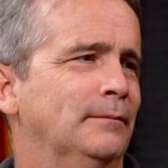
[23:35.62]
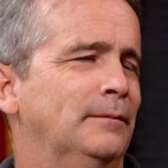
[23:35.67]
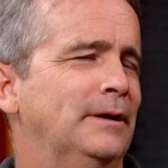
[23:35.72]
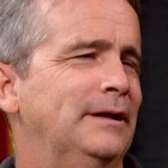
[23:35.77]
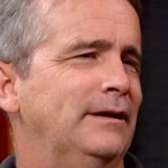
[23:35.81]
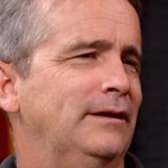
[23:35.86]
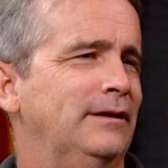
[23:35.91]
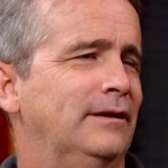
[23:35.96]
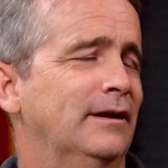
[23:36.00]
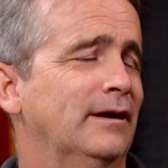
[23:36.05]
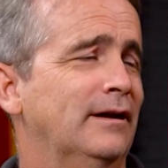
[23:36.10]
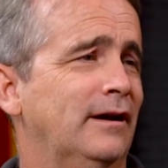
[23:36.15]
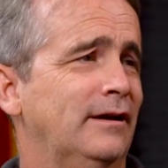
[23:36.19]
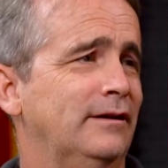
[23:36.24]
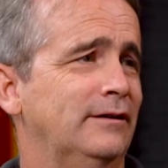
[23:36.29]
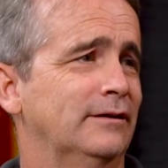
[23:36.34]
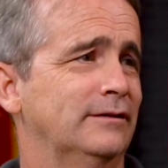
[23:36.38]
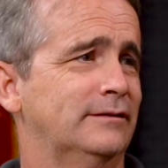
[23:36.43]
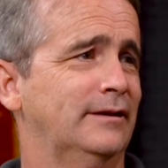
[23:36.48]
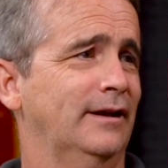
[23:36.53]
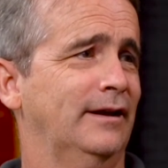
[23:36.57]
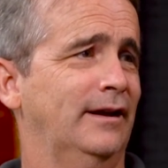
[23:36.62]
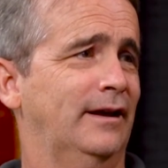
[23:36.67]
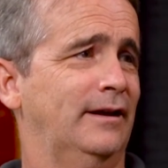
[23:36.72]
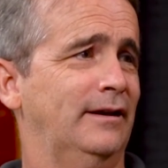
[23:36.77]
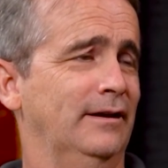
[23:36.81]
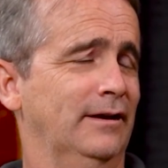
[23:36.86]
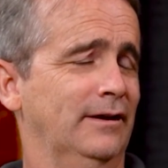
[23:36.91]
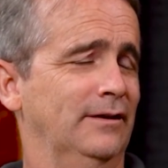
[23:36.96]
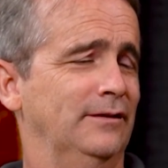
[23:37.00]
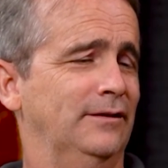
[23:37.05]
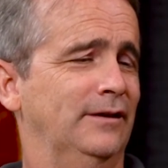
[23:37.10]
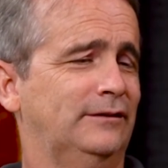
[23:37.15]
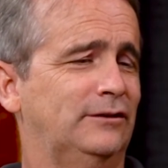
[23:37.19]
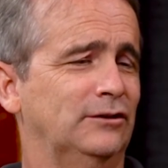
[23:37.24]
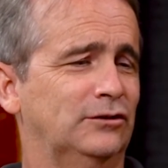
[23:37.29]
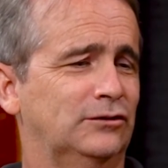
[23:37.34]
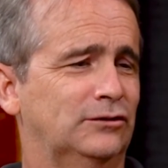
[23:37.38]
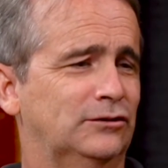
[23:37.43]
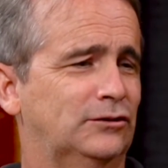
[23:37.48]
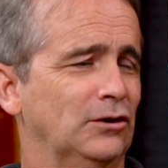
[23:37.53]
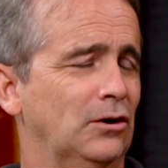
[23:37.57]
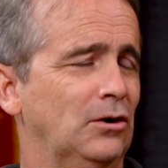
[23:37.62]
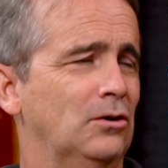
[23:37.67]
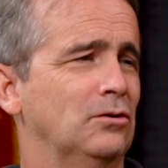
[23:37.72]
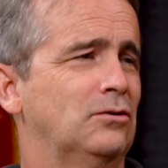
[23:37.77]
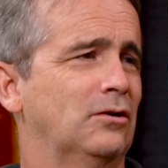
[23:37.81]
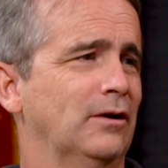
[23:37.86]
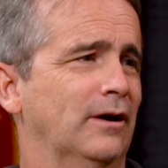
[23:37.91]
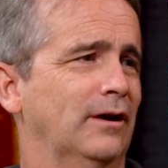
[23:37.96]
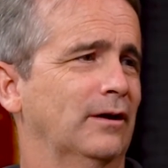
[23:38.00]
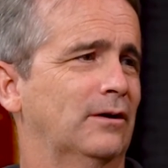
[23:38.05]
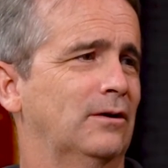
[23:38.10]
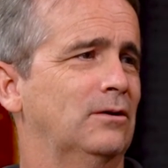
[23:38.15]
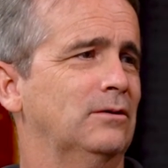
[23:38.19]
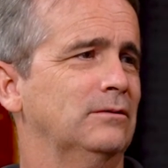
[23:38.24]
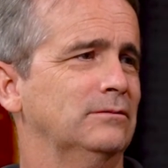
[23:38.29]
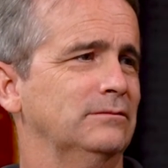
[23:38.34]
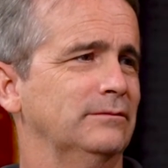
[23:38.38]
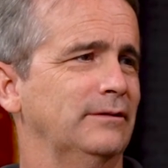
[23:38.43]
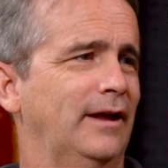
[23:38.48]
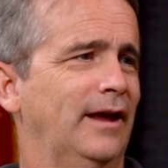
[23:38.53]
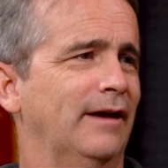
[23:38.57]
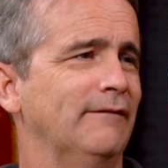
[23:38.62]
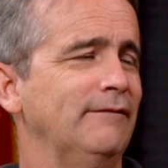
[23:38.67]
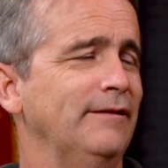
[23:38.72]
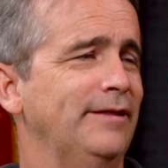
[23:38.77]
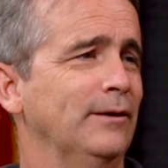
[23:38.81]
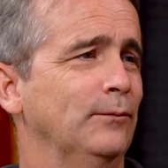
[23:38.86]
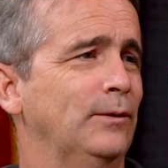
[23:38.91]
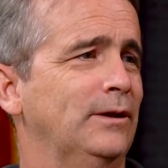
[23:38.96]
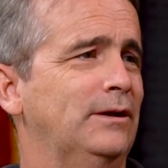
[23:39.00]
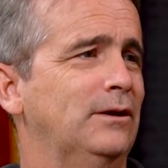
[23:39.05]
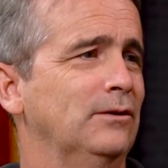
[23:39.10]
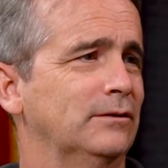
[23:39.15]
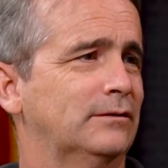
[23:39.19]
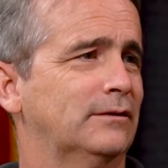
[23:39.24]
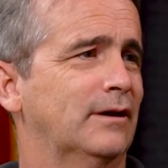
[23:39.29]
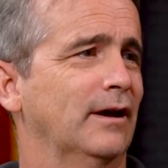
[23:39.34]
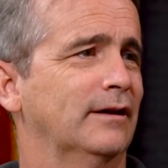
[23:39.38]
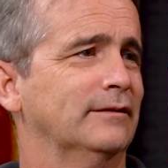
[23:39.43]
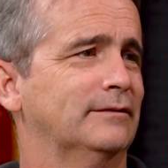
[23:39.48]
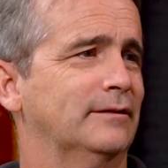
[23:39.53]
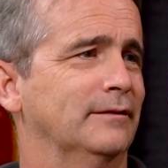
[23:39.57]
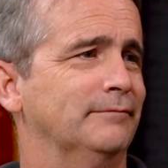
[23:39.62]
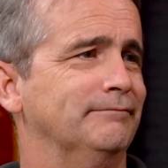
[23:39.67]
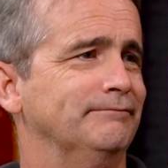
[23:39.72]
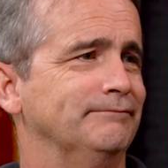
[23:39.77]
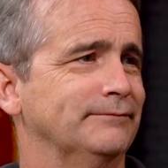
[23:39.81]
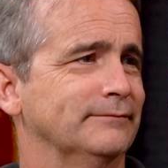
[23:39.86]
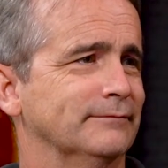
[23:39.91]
But you got to understand, this is so critical. Everything we do is custom.